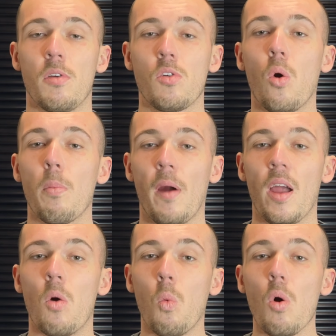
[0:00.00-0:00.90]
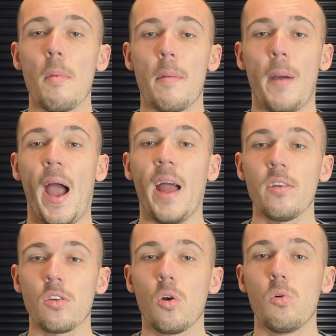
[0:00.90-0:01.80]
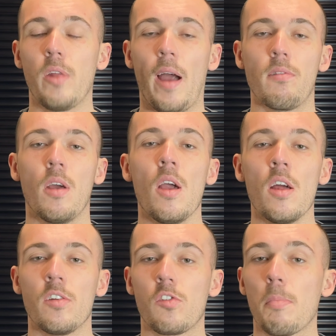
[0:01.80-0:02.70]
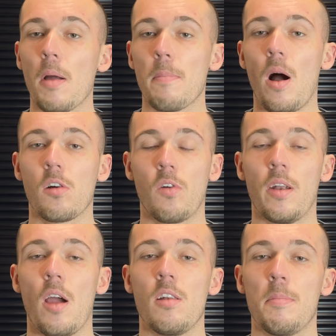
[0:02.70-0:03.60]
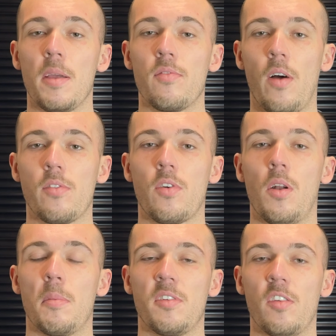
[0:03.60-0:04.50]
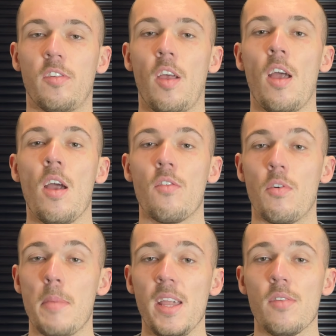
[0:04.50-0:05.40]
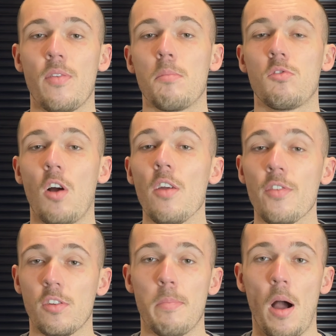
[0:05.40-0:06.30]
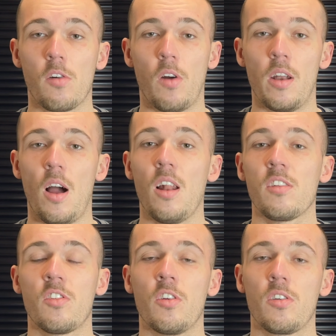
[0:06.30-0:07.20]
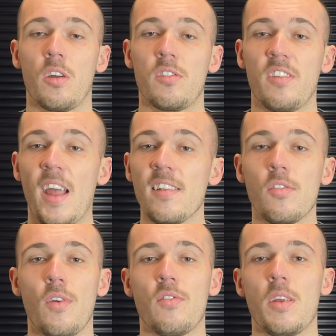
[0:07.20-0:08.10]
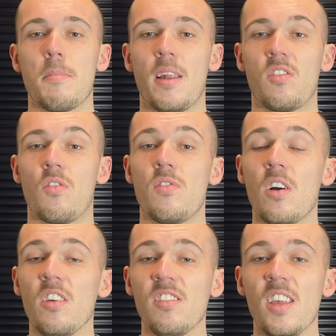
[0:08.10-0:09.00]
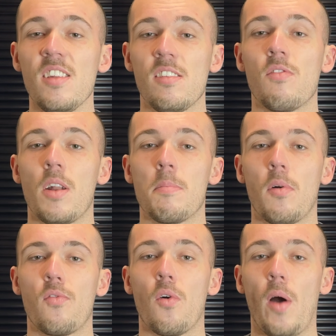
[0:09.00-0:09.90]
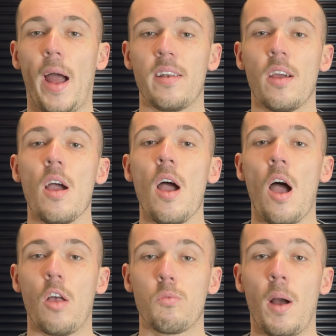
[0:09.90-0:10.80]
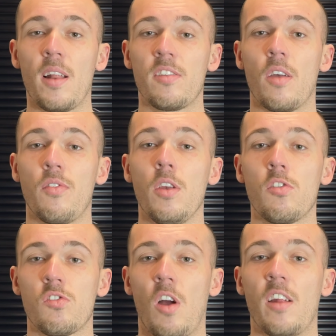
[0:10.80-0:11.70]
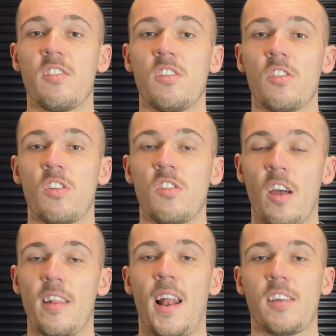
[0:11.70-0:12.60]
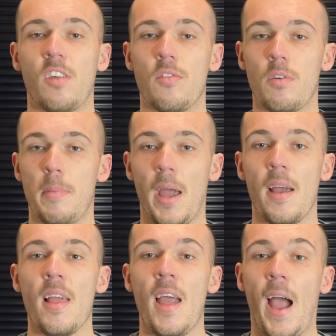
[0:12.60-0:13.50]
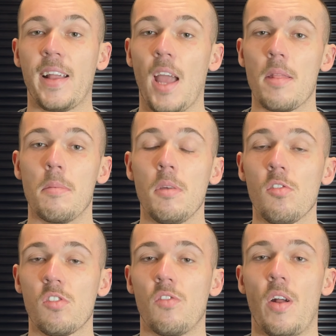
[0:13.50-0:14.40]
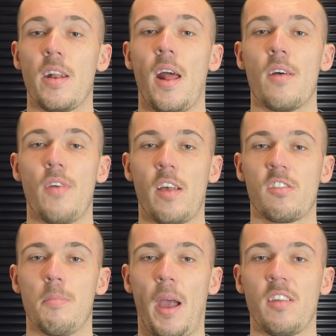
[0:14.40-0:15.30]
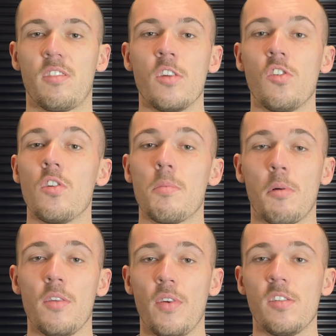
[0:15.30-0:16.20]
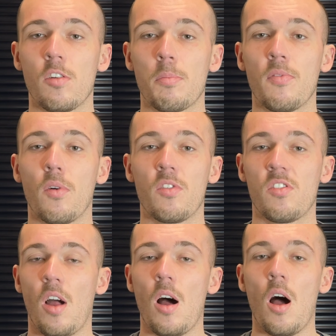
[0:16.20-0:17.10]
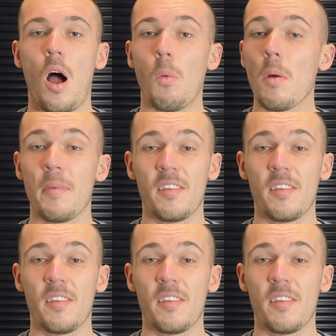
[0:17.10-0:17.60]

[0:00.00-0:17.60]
incorporate a warm-up and a cool-down, despite parkrun only being 5 kilometers. For me, if I'm driving to parkrun, I like to do a good 10 to 15 minutes of nice easy running beforehand, as well as a few strides just to turn the legs over a bit and get them used to running at a faster pace. During the briefing just before the start, I won't be